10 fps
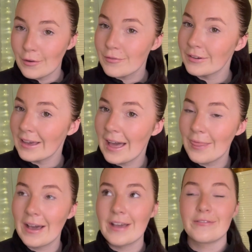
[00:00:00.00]
forget
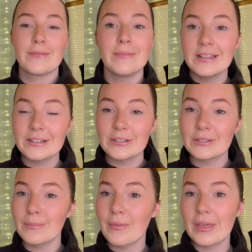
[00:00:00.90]
that I've committed to
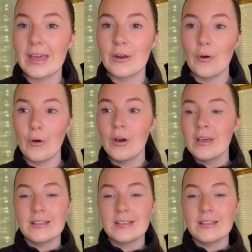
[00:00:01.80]
something or